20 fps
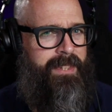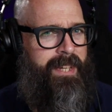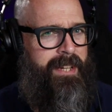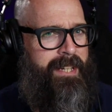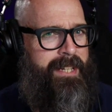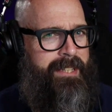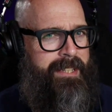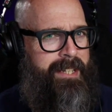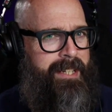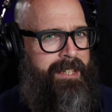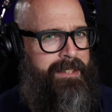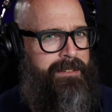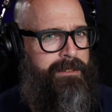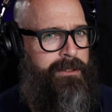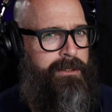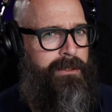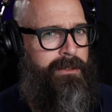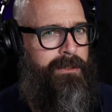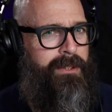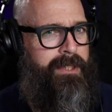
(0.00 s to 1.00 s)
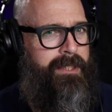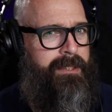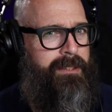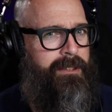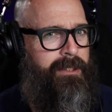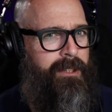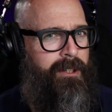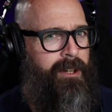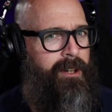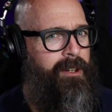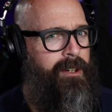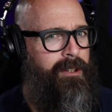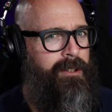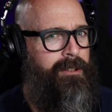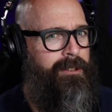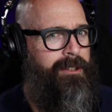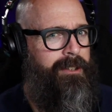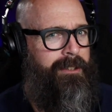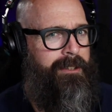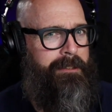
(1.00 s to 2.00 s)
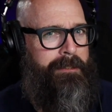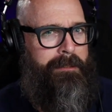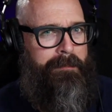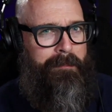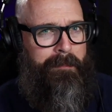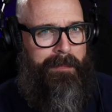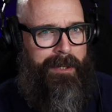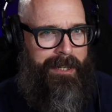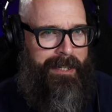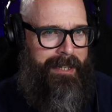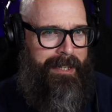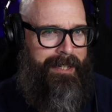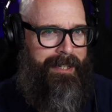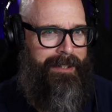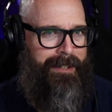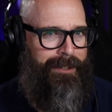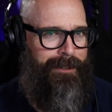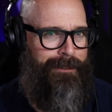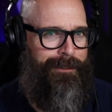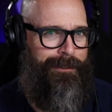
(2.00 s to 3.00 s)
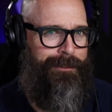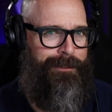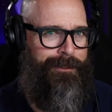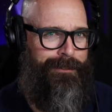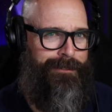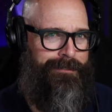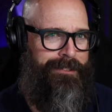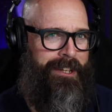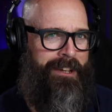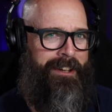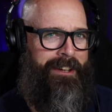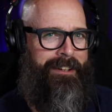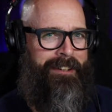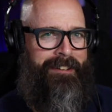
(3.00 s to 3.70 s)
I can't do this all on my own.